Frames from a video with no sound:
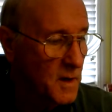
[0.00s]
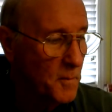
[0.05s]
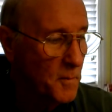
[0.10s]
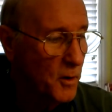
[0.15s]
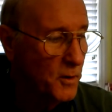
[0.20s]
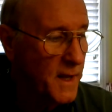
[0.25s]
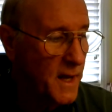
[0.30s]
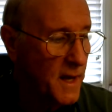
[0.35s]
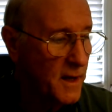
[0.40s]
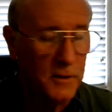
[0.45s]

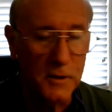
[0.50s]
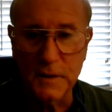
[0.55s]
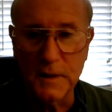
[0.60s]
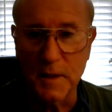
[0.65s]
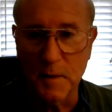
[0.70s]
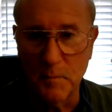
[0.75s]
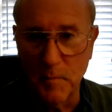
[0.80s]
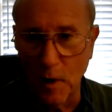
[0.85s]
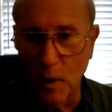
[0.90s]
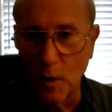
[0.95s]
Come on
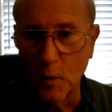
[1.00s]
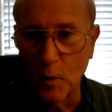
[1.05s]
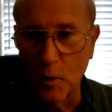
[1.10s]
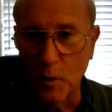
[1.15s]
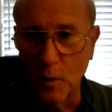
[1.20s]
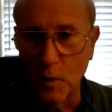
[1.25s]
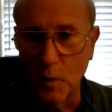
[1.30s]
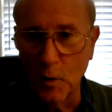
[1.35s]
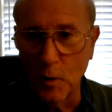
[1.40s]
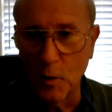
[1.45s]
down, you see
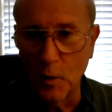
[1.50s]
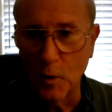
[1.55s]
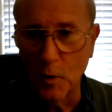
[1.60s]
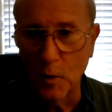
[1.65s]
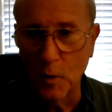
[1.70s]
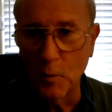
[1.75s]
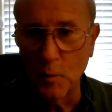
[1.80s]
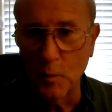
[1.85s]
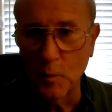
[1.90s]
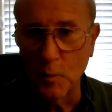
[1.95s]
the
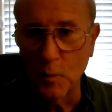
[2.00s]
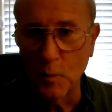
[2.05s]
bulb